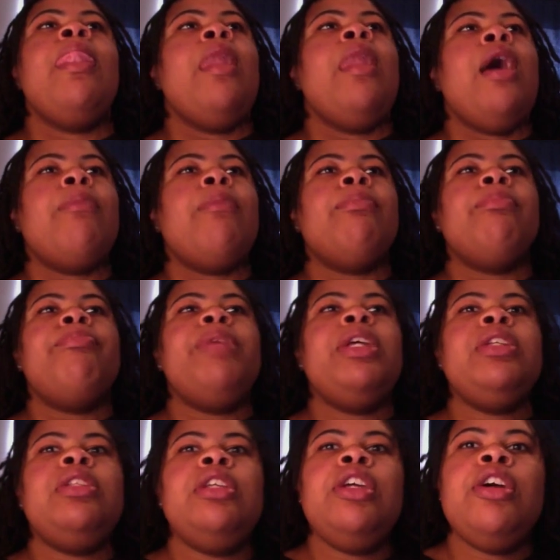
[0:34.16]
I'm
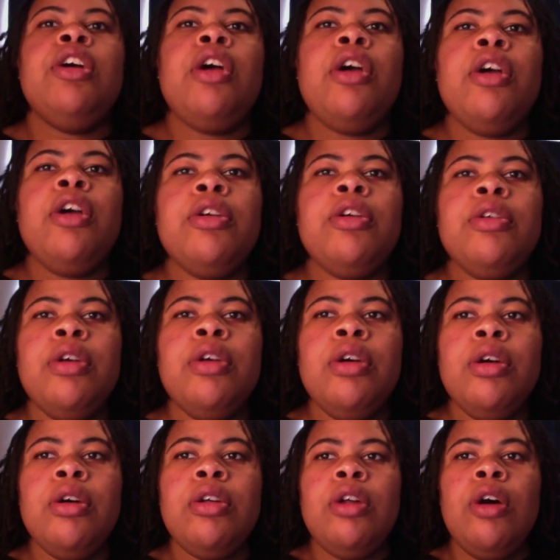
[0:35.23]
busier
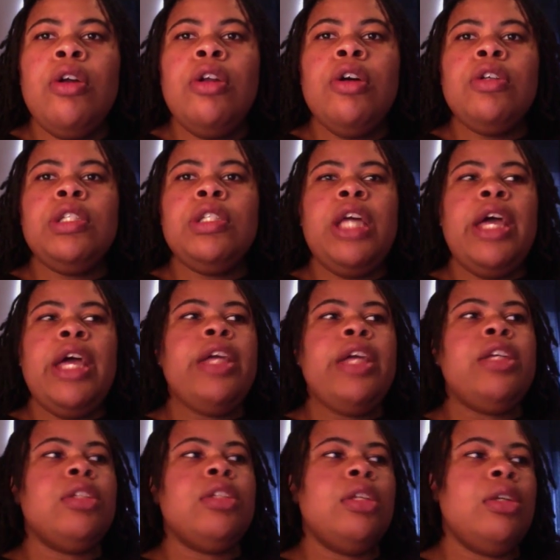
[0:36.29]
on those
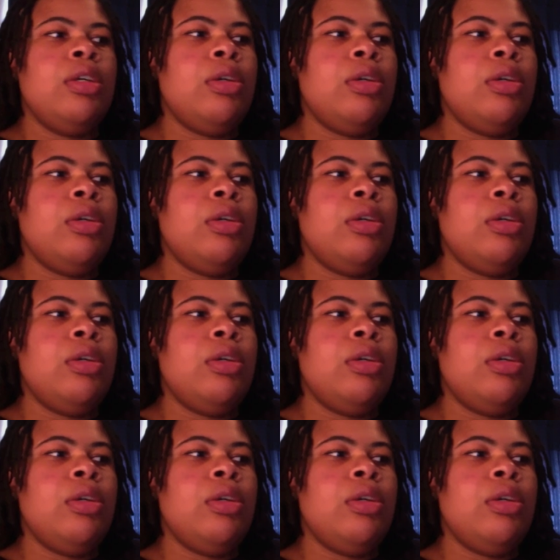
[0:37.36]
days.